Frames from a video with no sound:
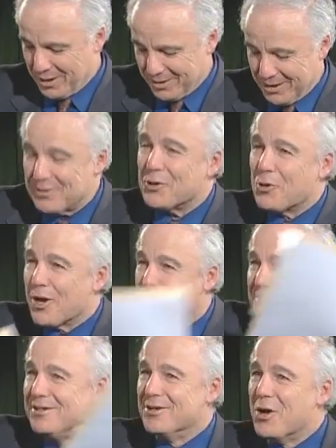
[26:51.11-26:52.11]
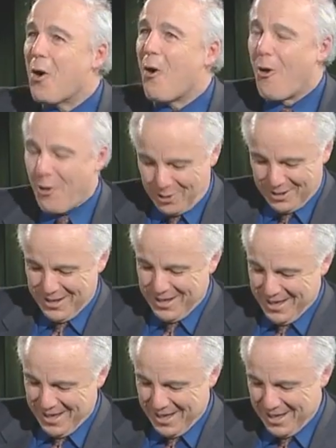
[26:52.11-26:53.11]
In the great all
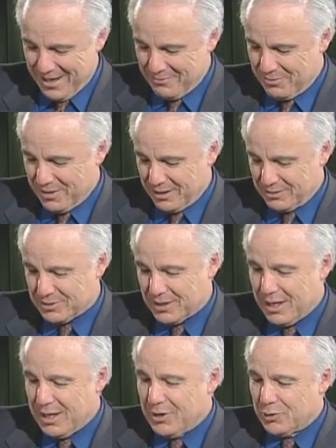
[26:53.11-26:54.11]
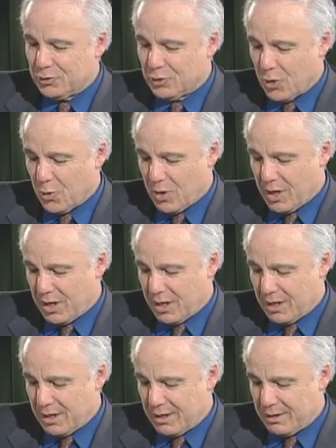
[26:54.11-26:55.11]
of things.
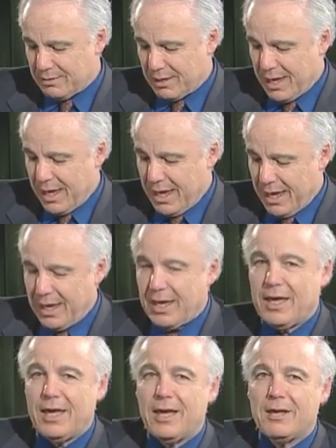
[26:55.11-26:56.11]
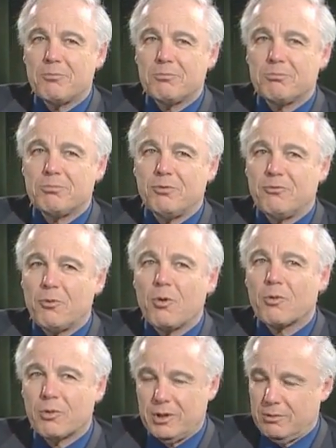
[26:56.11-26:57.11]
So
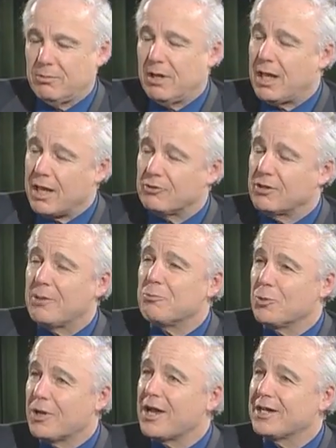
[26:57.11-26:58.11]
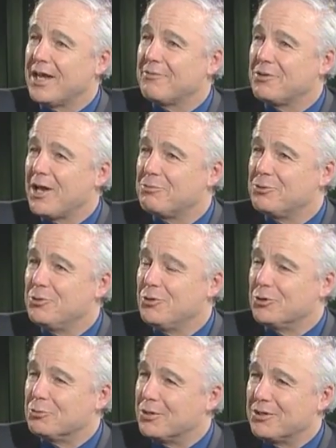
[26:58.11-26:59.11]
before we're not going to have time to do
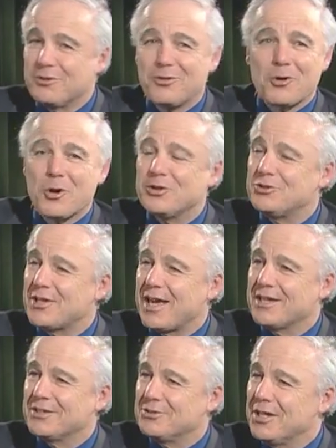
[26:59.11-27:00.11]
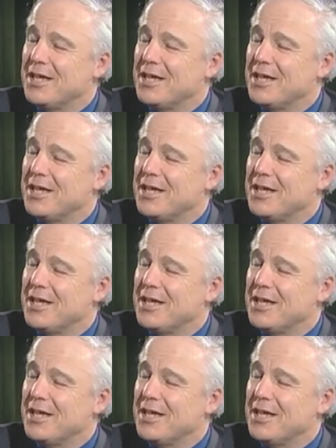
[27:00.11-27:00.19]
this, but in 30 seconds,